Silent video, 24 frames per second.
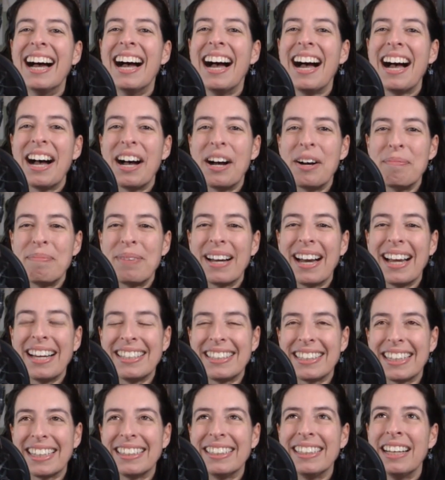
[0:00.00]
But I
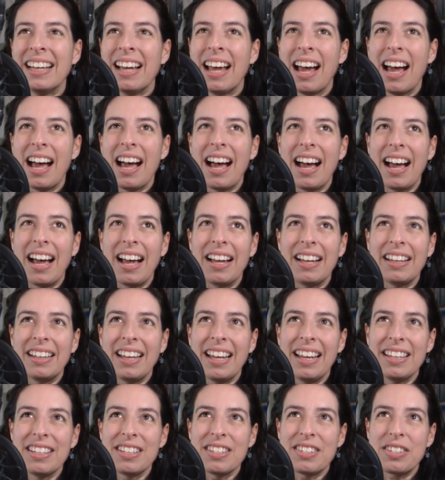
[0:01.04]
did.
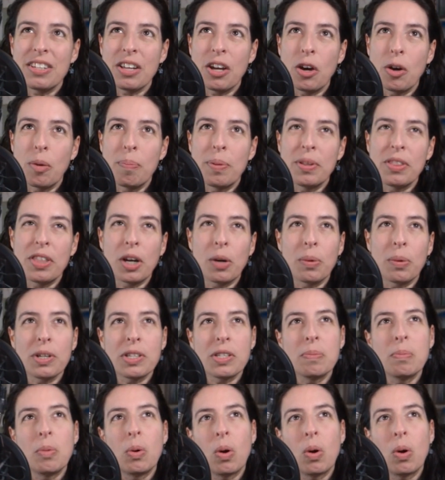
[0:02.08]
And so, but there was